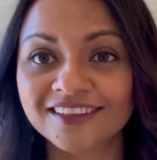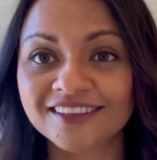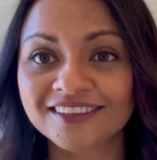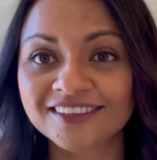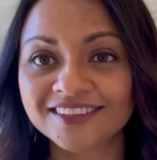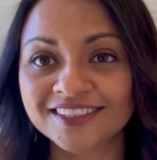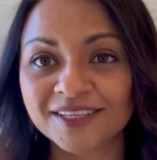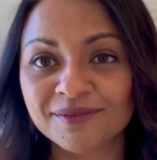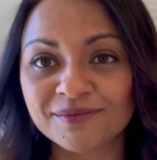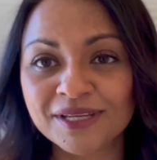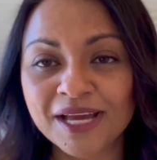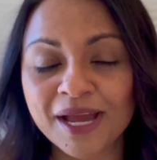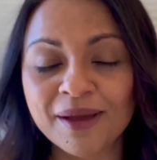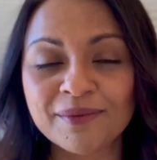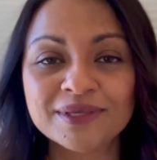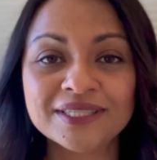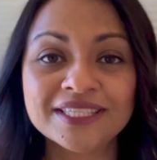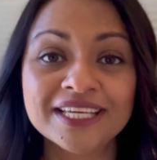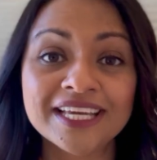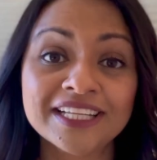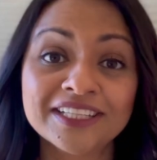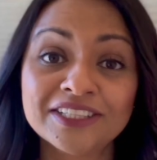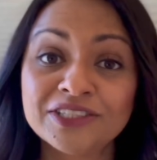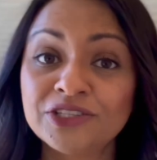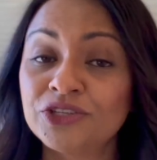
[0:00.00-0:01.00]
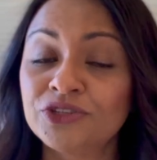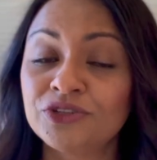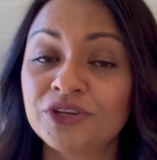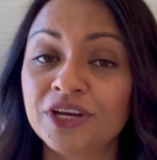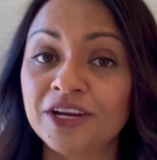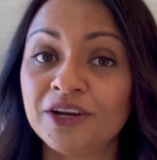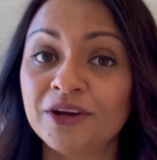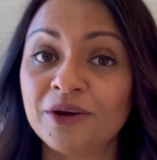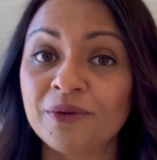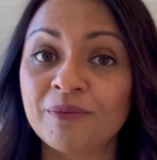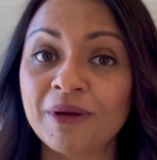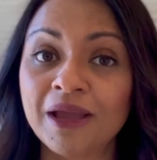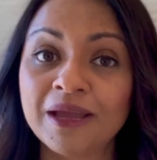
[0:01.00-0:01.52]
Sometimes the
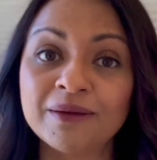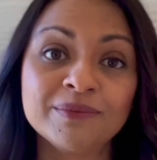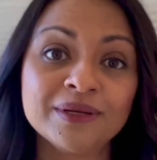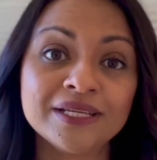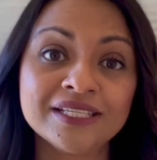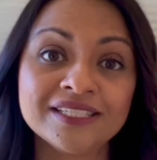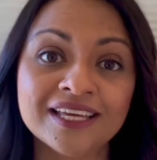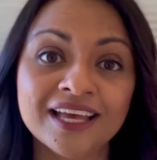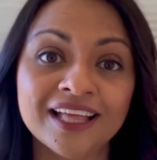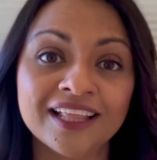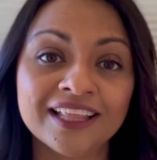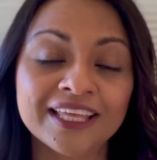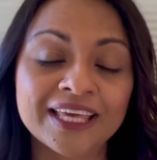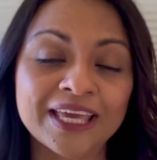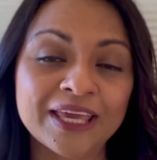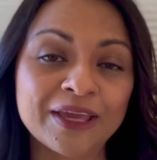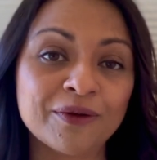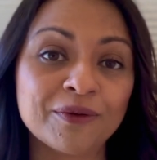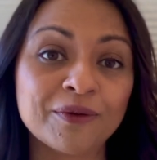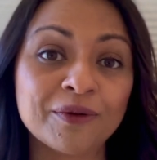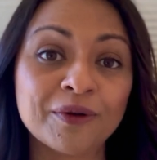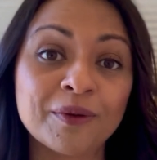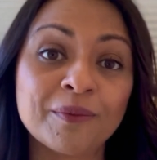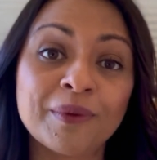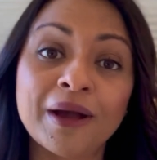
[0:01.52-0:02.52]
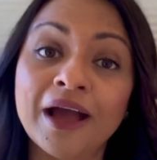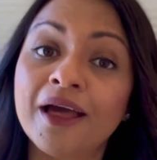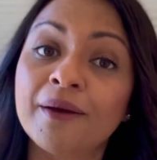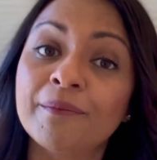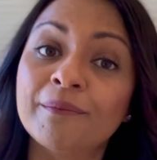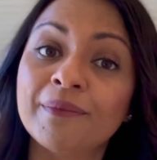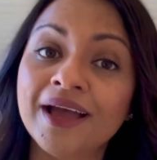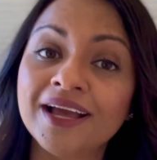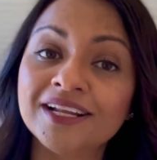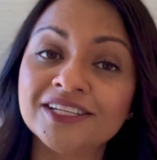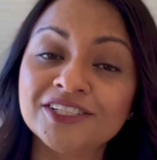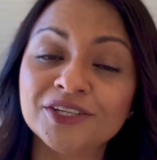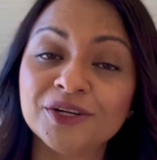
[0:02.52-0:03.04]
illustrator might be telling you about a
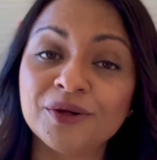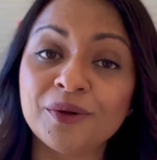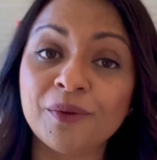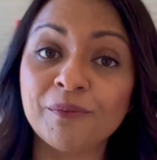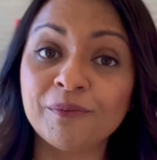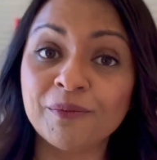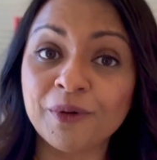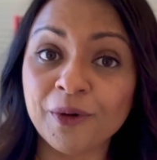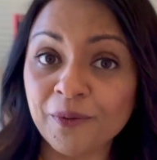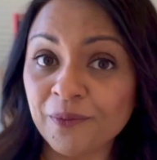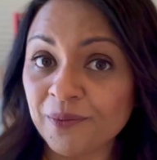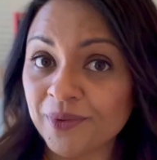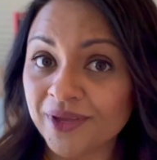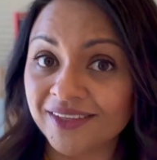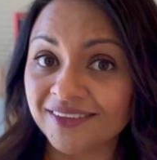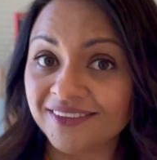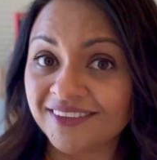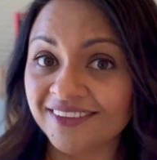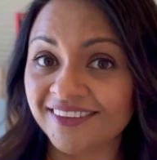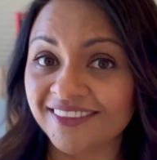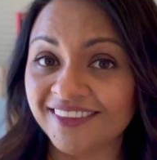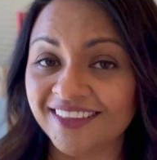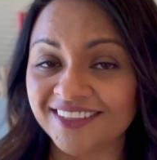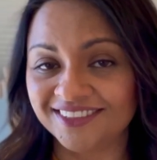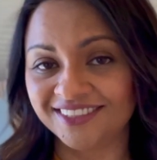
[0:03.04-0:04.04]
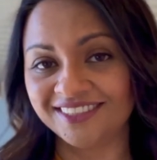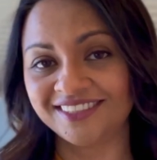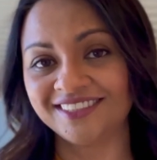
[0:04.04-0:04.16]
magical moment that's